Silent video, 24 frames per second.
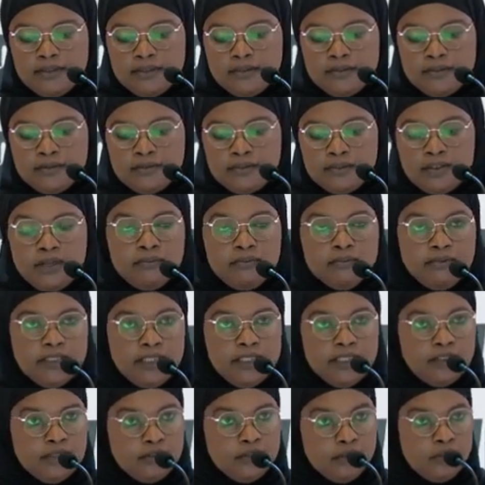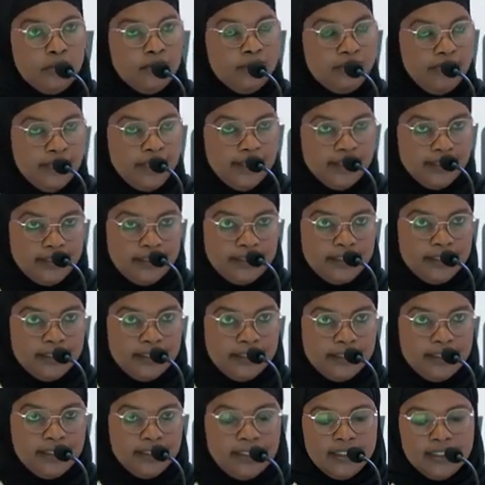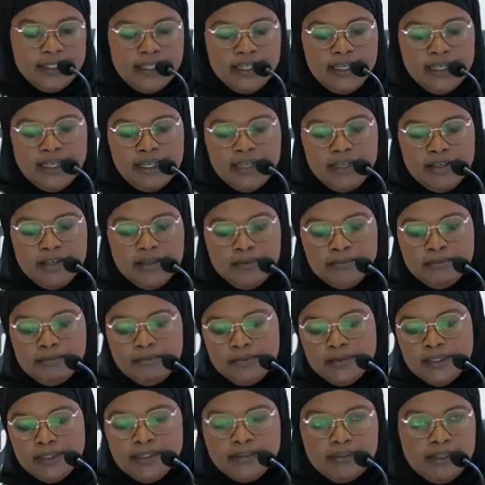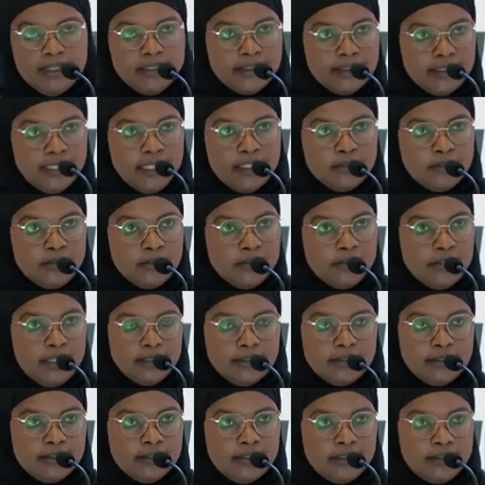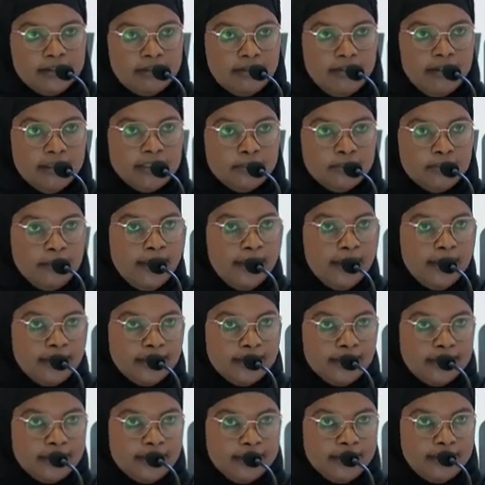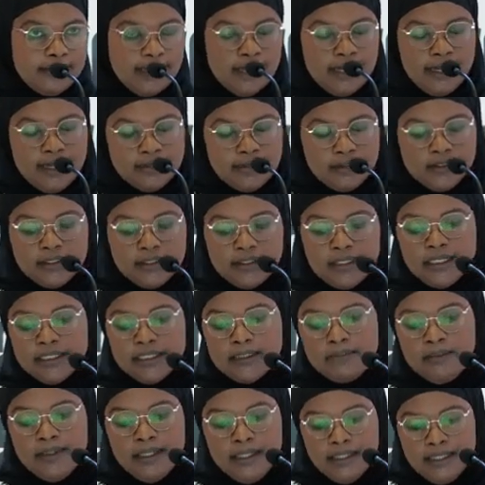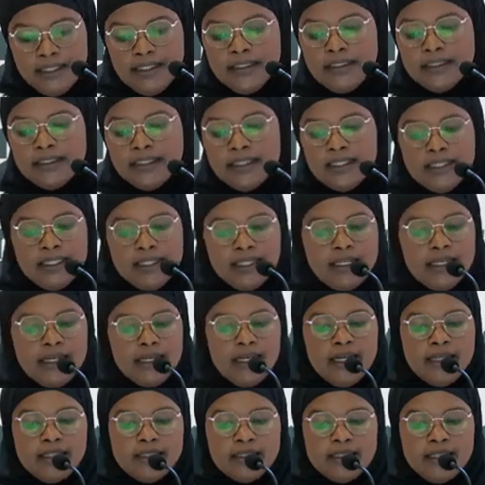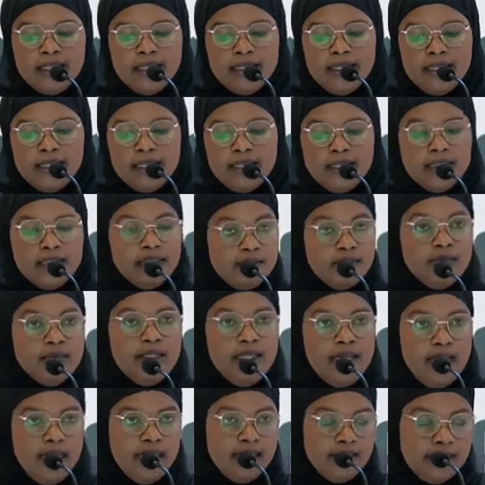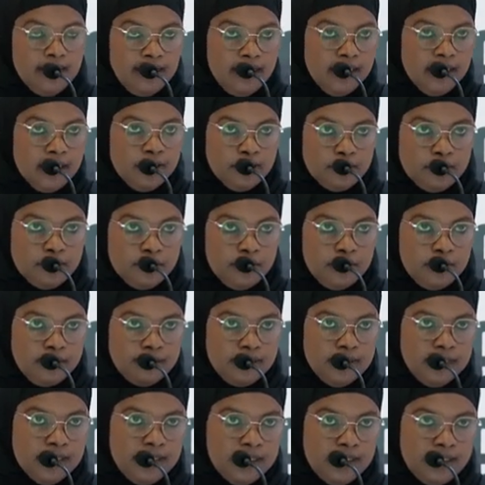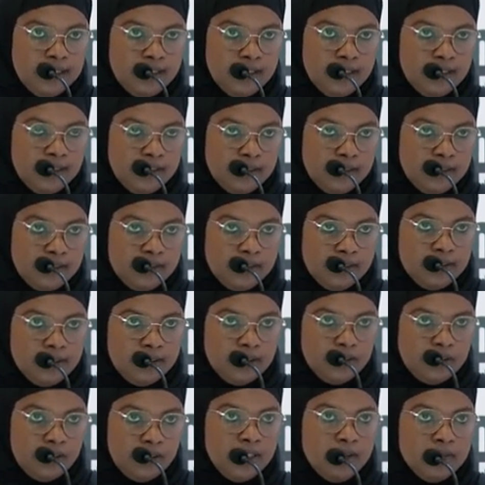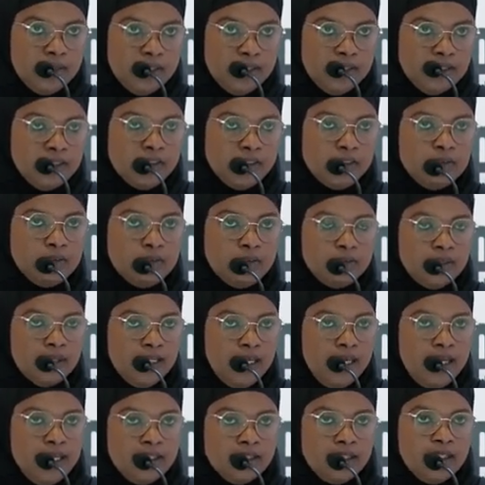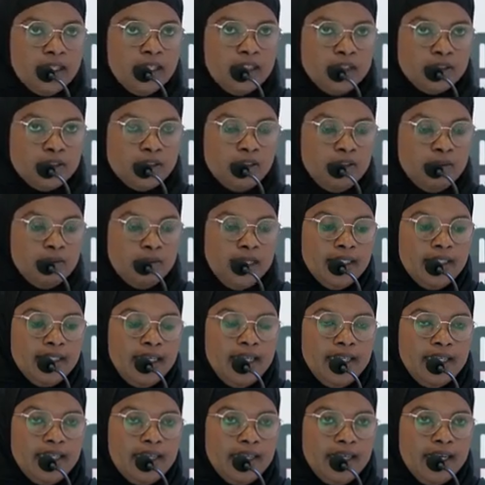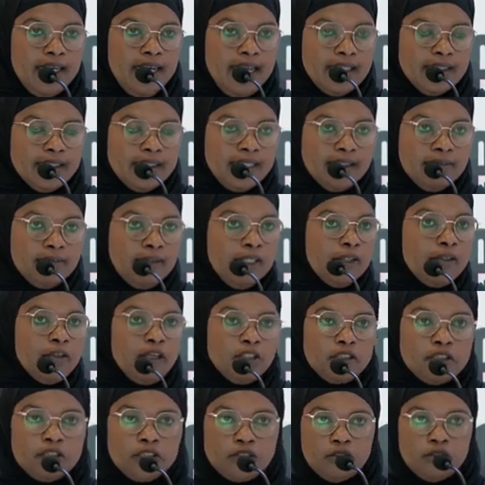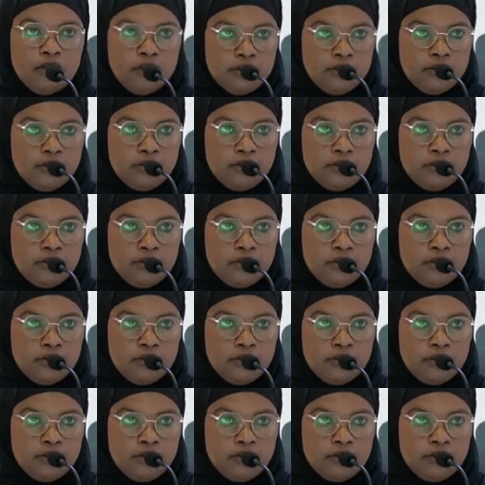from the surface, the transaction that transpired, I just explained it, and we had the issue of the documentation to the land. So when they realized that we got stuck,